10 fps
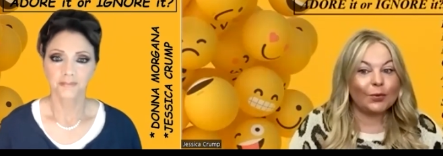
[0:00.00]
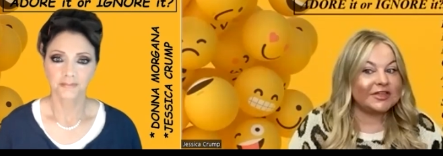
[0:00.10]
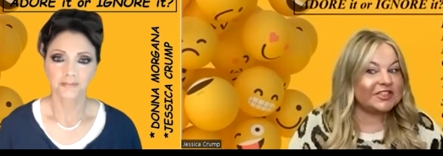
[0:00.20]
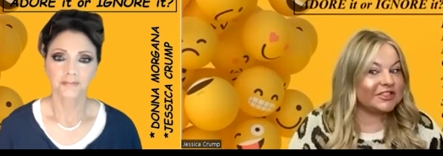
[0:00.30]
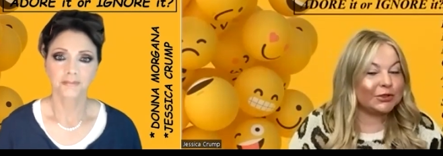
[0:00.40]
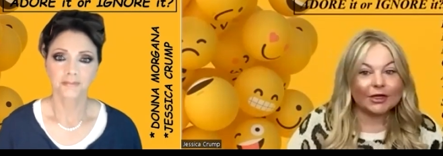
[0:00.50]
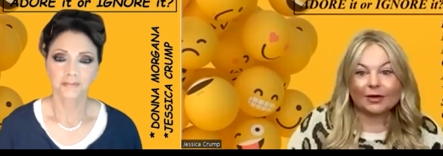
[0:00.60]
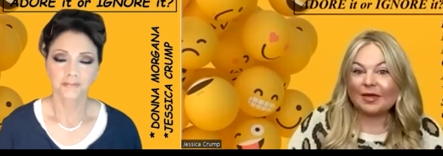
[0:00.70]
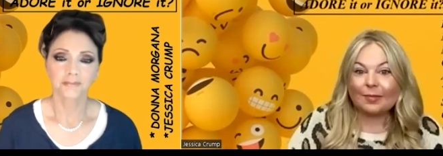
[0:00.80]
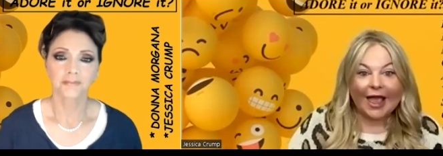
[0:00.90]
Speaker 1: are we still
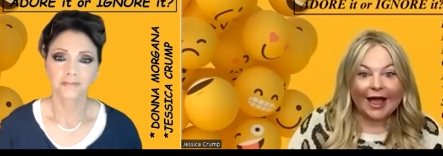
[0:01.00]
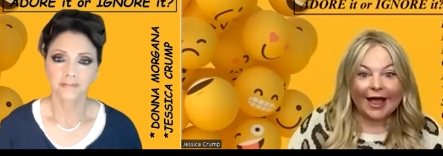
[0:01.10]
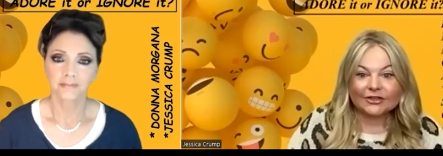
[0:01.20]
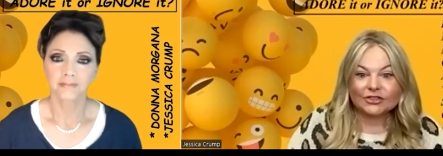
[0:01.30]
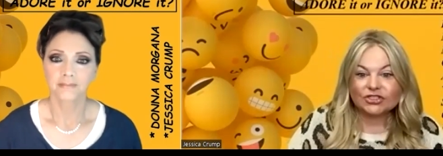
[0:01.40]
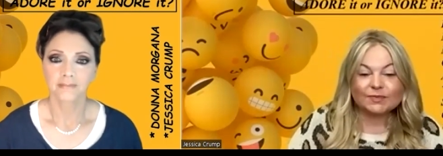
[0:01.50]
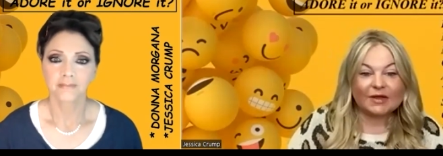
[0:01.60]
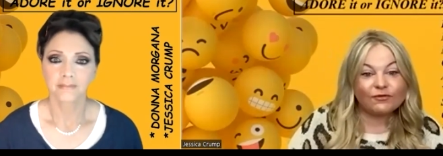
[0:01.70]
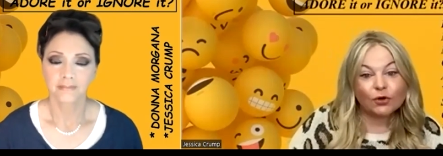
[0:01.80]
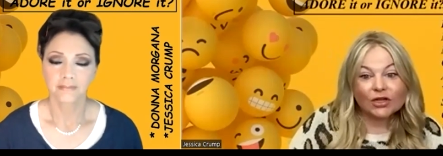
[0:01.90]
going to be bad and just
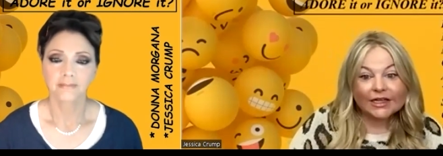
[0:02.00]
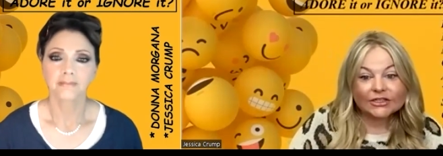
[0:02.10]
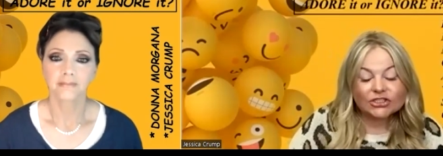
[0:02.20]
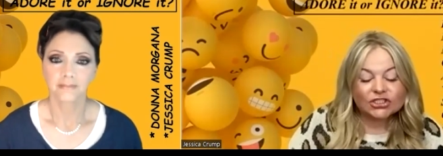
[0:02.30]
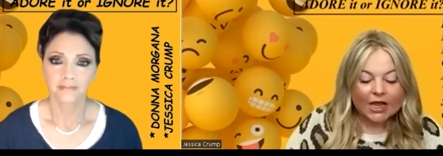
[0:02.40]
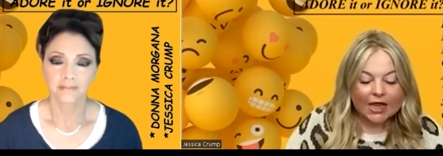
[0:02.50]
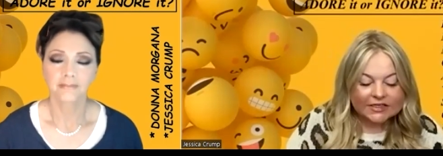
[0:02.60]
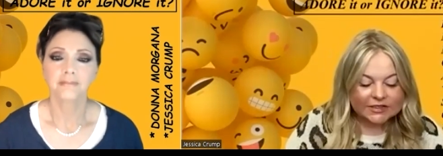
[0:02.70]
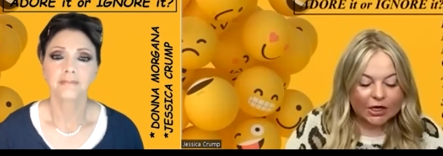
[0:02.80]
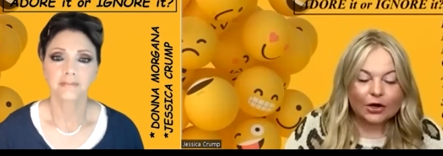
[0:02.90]
be foolish?
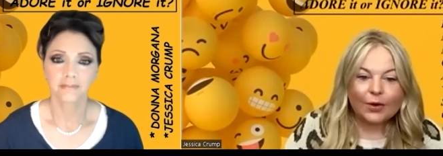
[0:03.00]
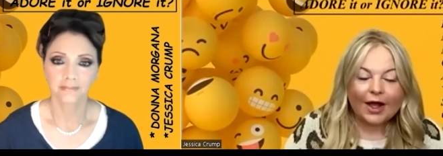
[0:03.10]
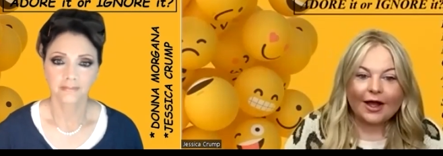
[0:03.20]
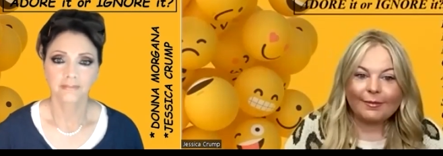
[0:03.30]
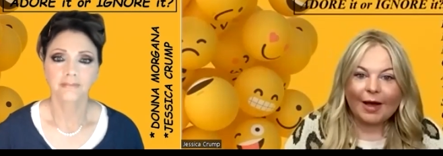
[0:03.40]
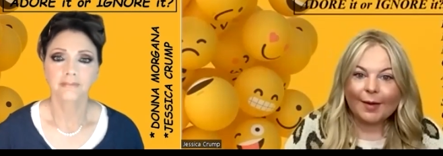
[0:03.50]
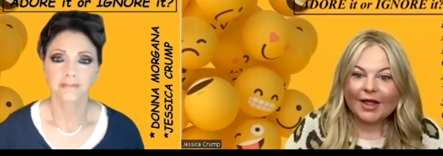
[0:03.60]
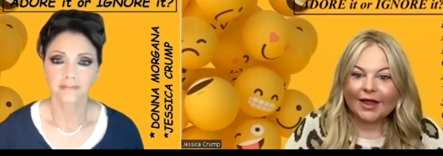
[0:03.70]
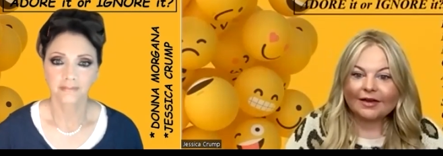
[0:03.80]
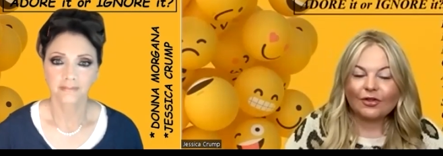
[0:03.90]
So um,
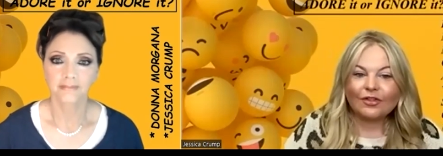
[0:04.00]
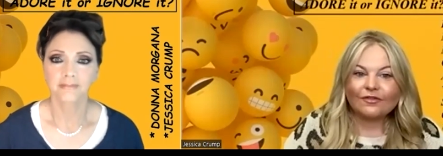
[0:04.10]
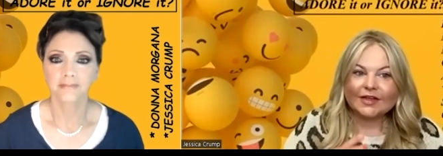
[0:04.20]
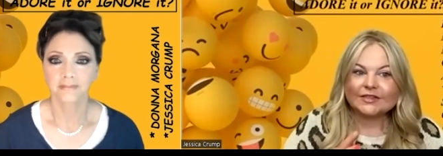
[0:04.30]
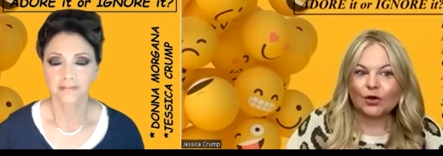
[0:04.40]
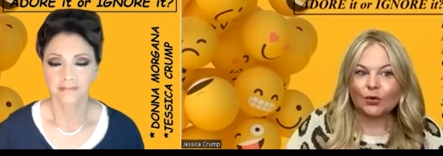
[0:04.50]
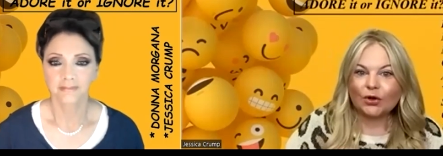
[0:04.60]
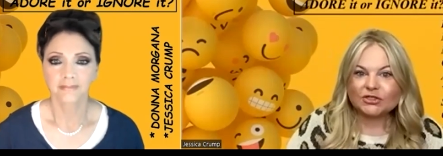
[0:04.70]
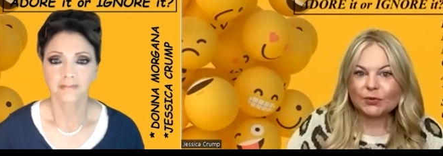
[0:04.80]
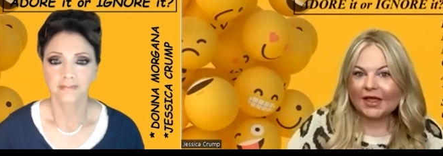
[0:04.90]
I'm kind of on the fence on
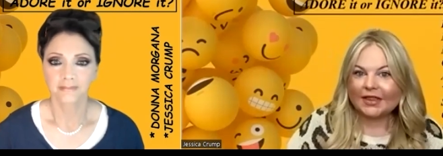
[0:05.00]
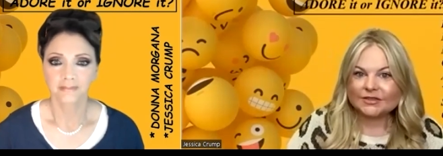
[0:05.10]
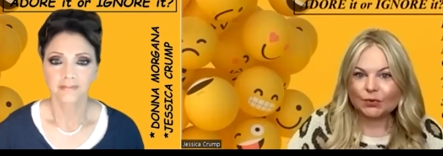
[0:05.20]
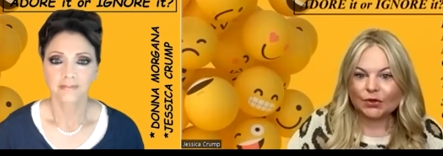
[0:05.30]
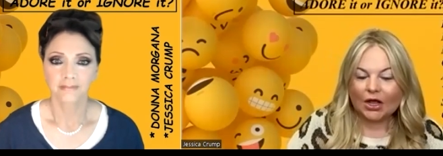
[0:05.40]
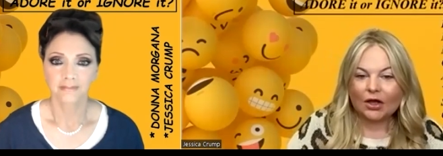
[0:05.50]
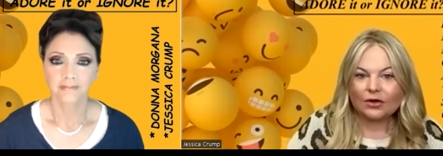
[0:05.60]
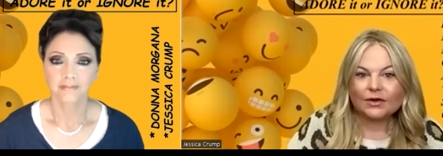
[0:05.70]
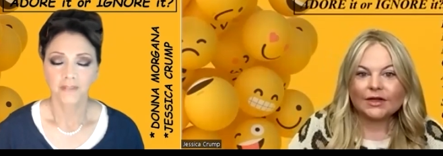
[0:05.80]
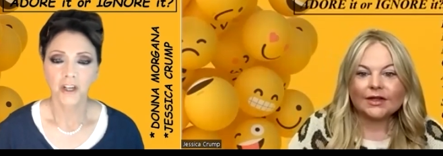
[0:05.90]
which way this will
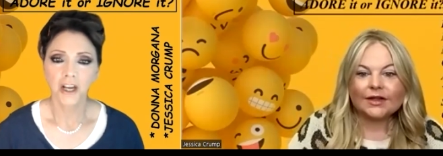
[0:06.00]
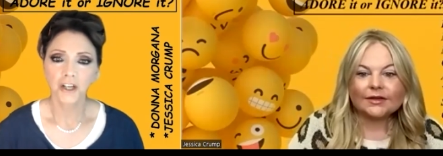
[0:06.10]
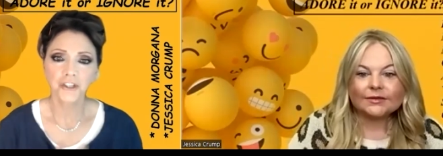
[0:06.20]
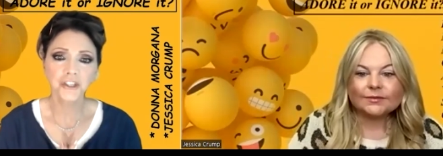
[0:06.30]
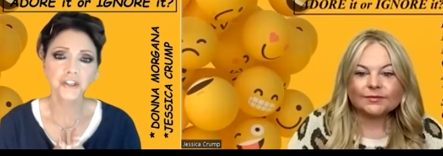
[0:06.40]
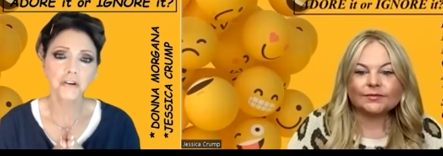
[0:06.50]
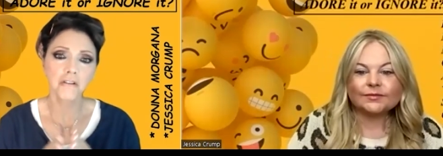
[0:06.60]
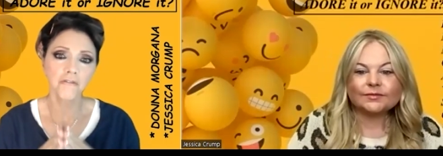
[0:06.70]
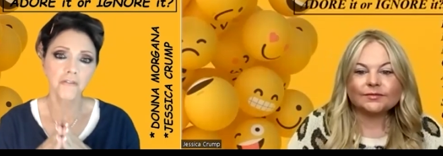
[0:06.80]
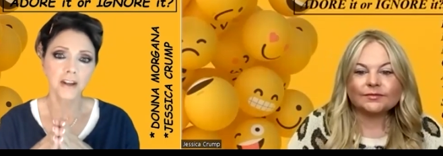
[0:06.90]
go.
Speaker 2: Yeah, because this is
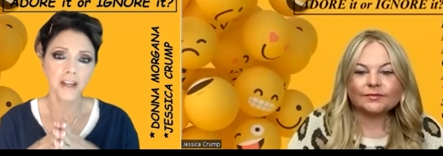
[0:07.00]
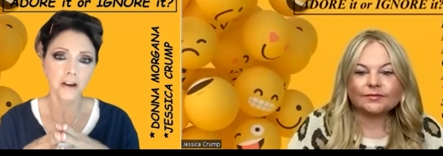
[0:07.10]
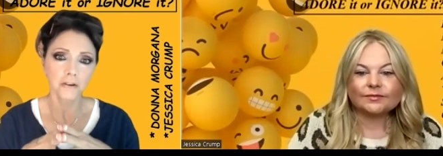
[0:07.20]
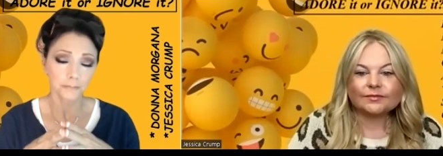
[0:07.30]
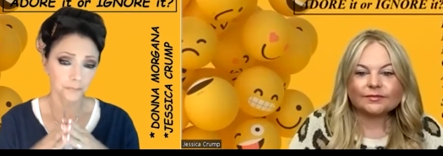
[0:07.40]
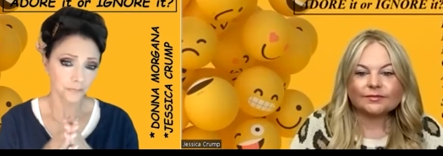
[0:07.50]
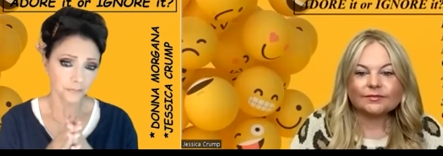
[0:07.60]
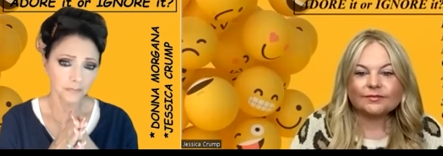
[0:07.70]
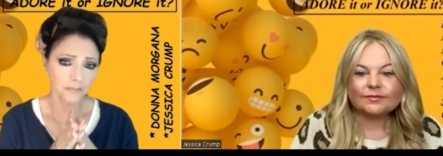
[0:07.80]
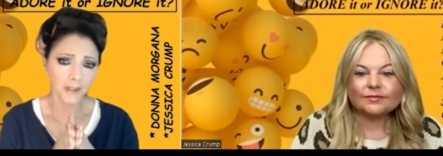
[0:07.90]
going to affect how
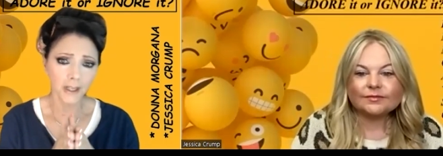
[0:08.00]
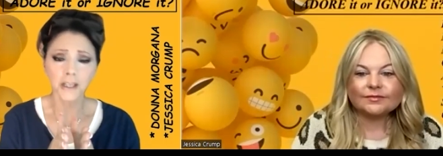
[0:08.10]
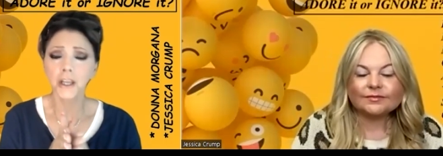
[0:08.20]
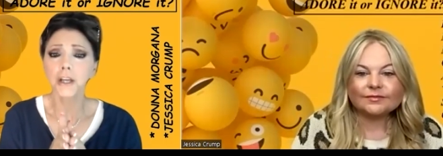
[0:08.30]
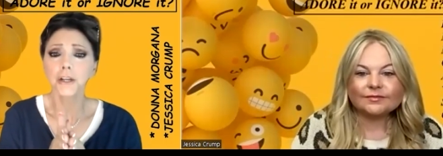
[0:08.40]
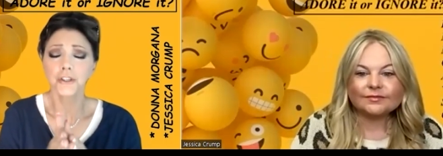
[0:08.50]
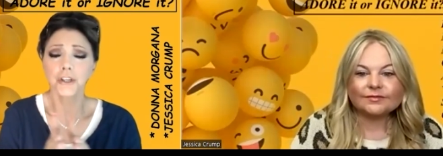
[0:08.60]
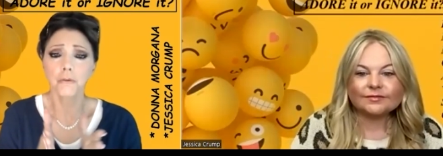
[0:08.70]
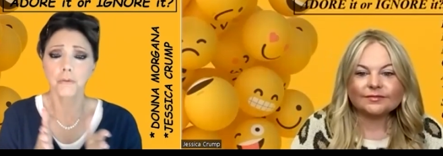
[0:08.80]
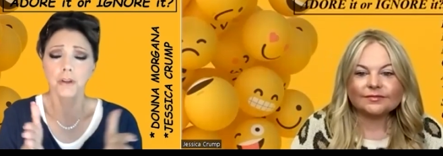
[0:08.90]
kids,
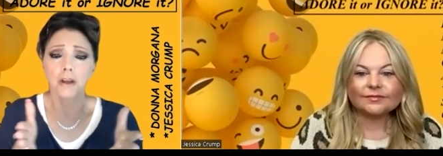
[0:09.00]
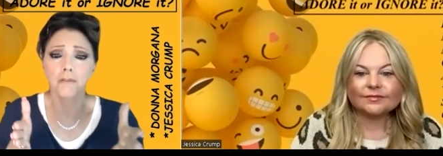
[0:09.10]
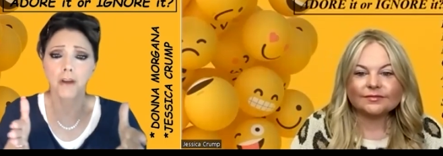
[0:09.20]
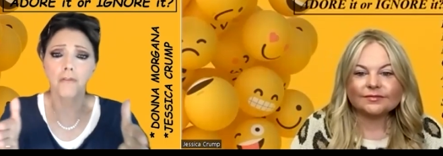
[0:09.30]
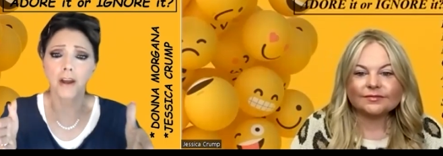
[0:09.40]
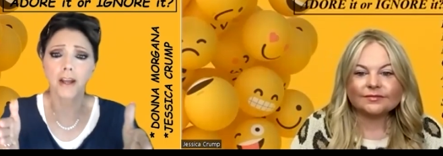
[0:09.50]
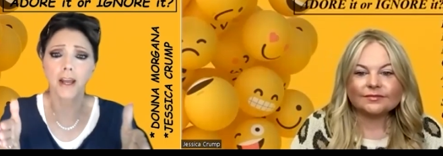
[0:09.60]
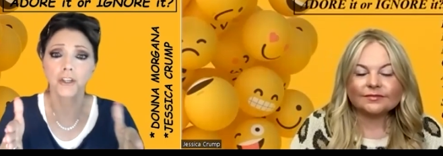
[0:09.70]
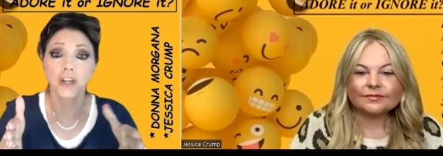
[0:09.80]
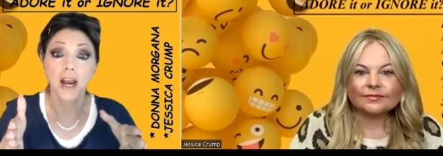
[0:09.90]
you know, of that
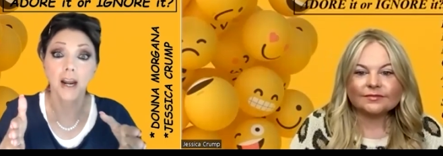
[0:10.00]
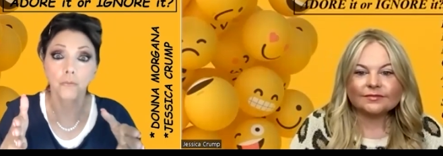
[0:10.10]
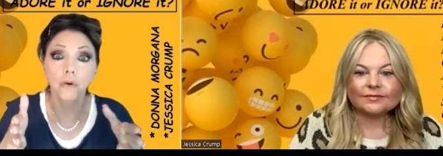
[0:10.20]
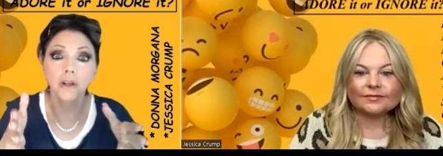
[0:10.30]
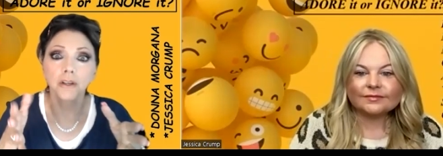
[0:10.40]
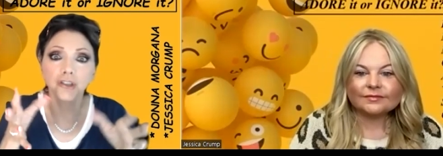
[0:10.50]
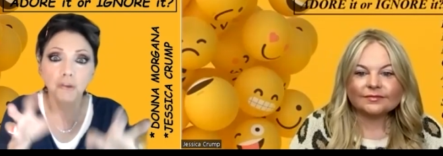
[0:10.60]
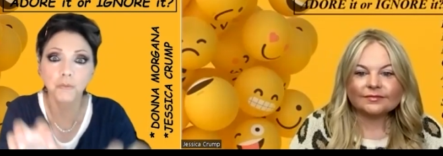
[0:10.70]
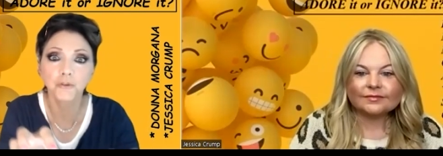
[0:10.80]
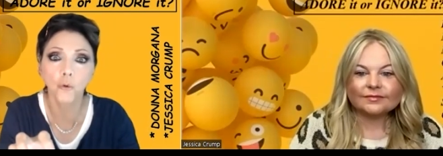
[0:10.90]
age kind of really
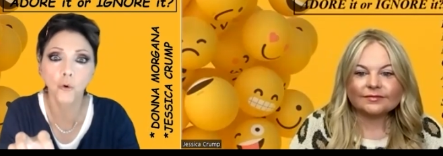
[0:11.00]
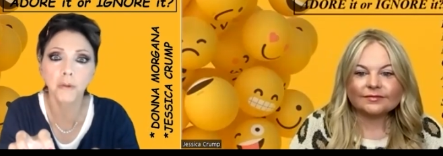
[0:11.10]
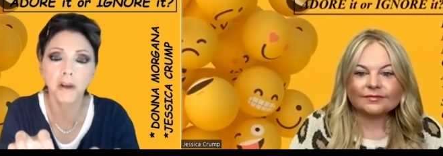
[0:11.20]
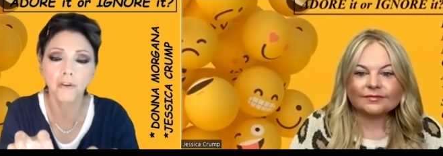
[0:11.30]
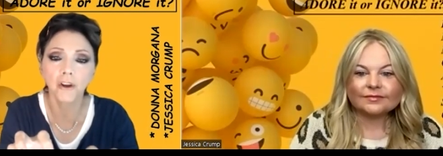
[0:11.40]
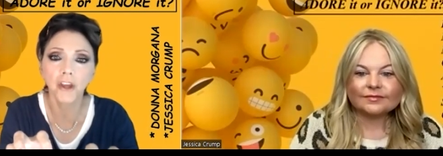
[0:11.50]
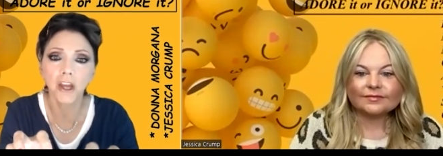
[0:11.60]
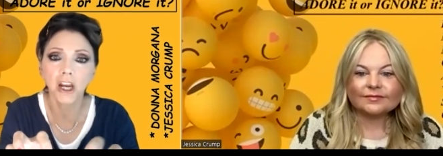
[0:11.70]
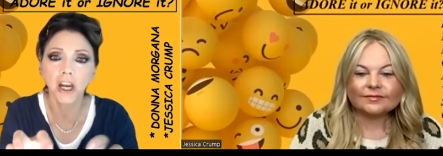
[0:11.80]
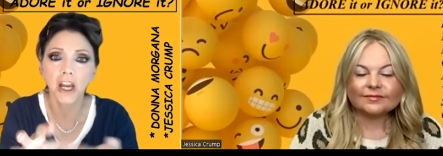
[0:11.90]
just absorb everything